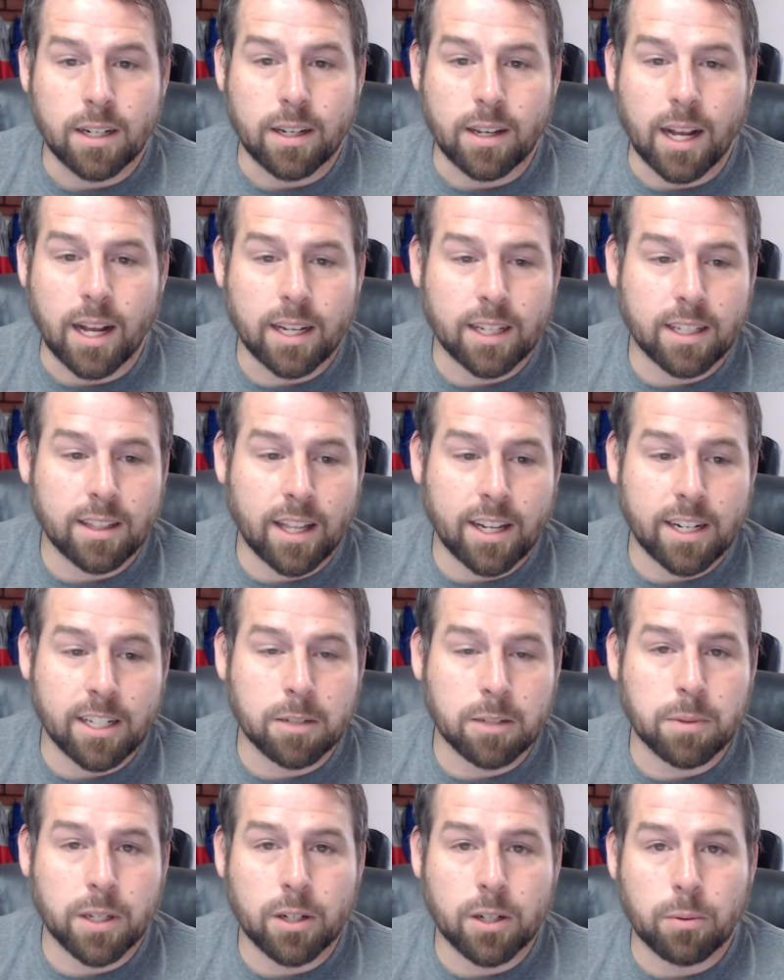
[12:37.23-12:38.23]
not letting
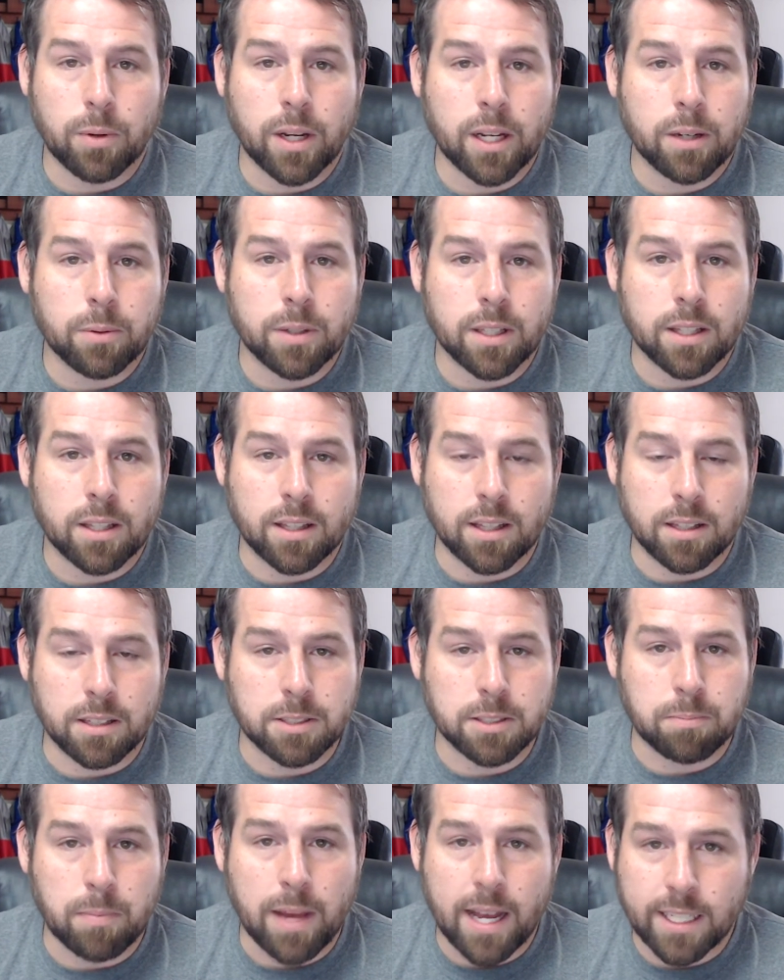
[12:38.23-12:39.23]
them get away with
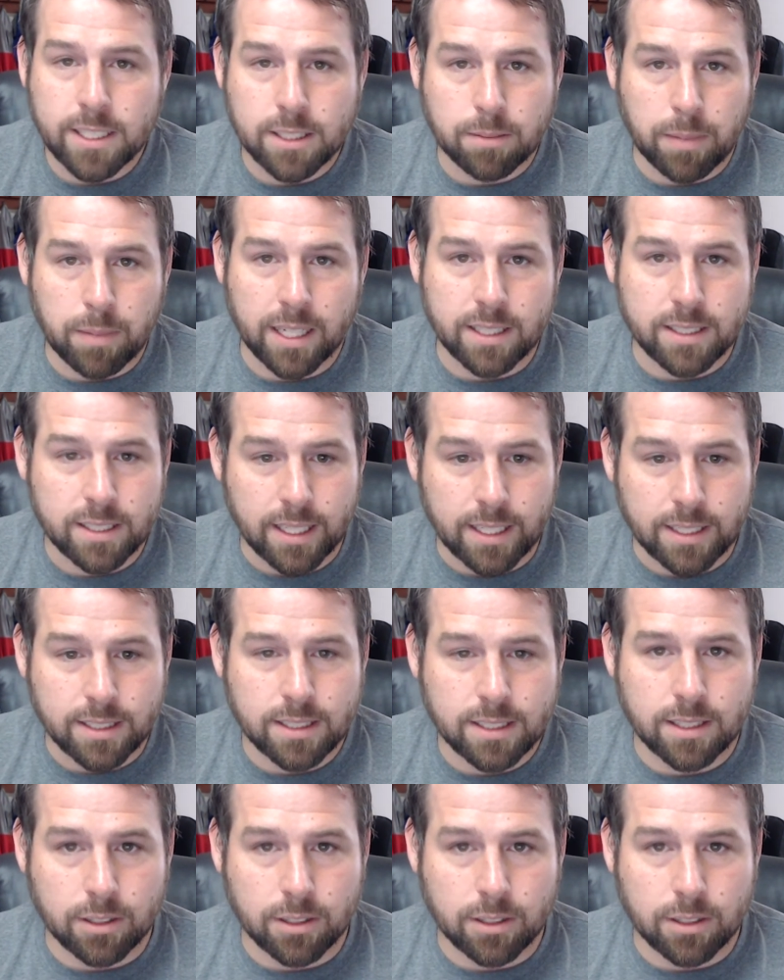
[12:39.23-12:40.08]
these mask mandates.